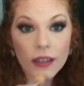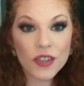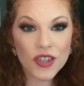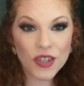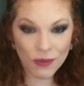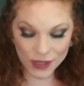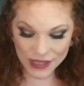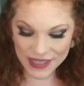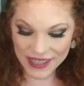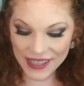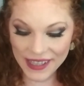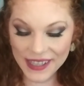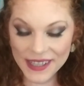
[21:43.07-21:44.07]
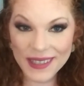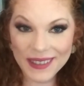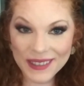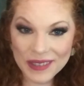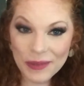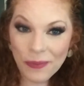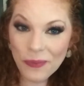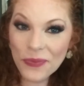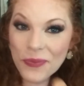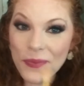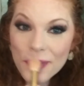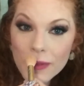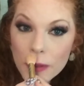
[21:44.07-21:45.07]
She wants to eat.
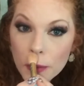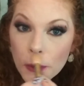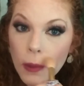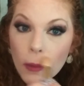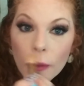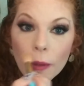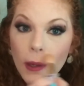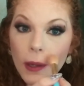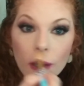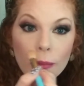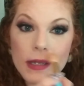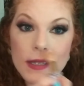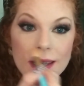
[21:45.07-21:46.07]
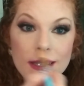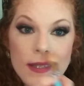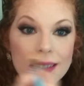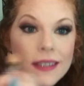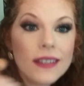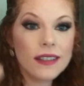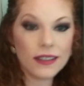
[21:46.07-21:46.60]
Rubbing around on my chest.